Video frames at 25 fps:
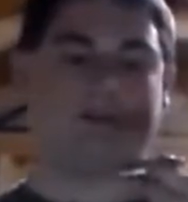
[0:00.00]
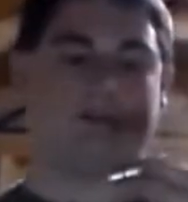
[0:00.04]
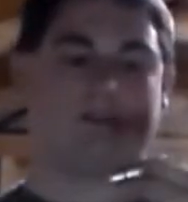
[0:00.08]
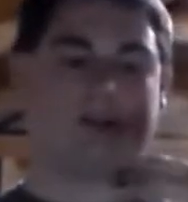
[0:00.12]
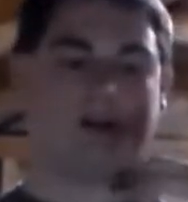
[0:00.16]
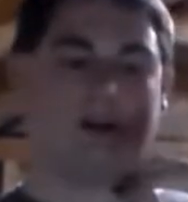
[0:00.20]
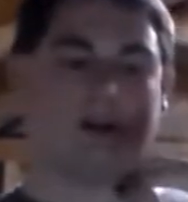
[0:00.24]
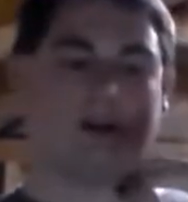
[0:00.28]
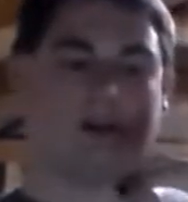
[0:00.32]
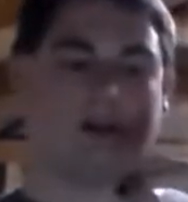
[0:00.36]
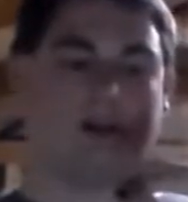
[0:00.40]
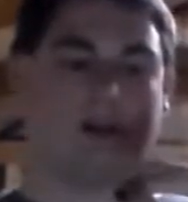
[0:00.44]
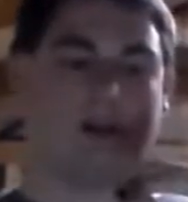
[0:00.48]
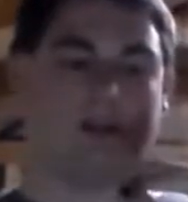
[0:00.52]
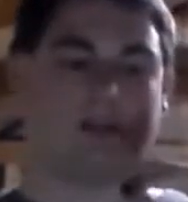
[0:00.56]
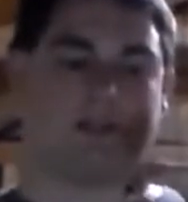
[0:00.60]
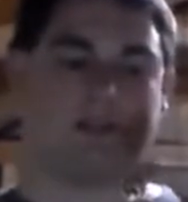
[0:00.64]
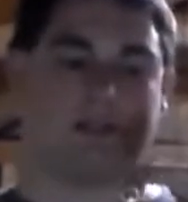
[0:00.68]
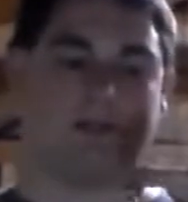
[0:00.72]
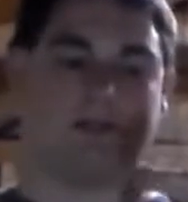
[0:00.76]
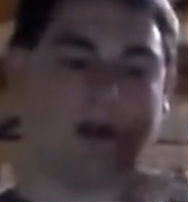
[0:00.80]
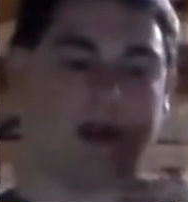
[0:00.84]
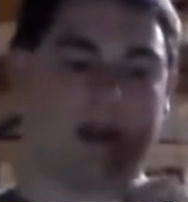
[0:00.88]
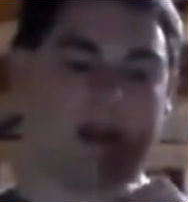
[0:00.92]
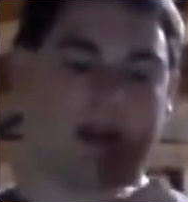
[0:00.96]
Start
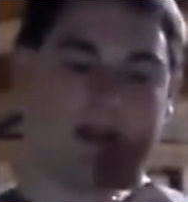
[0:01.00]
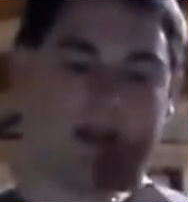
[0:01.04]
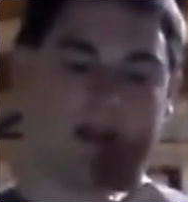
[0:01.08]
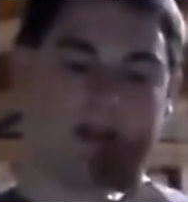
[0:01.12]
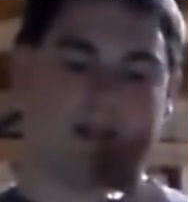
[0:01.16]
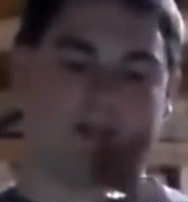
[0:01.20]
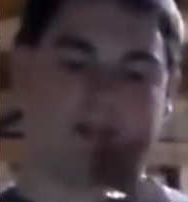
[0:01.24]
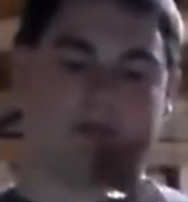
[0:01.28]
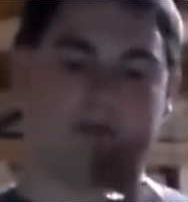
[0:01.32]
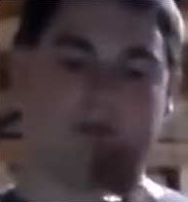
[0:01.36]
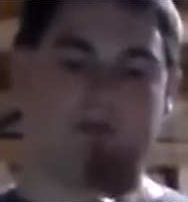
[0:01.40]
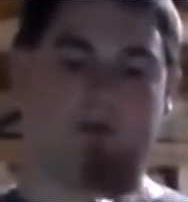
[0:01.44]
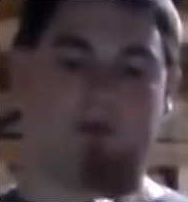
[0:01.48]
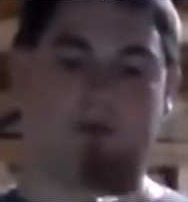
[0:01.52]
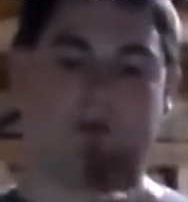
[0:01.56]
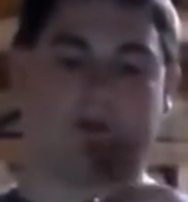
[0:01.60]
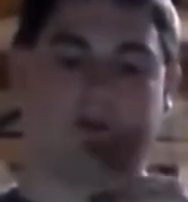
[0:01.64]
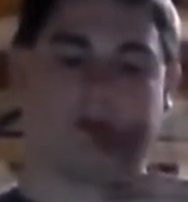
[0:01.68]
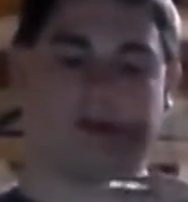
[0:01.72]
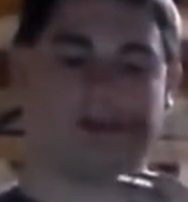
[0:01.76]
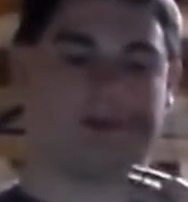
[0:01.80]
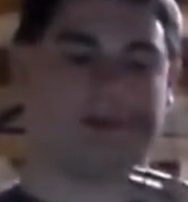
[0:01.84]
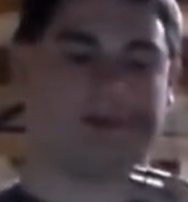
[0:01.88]
collecting. I got to get some more.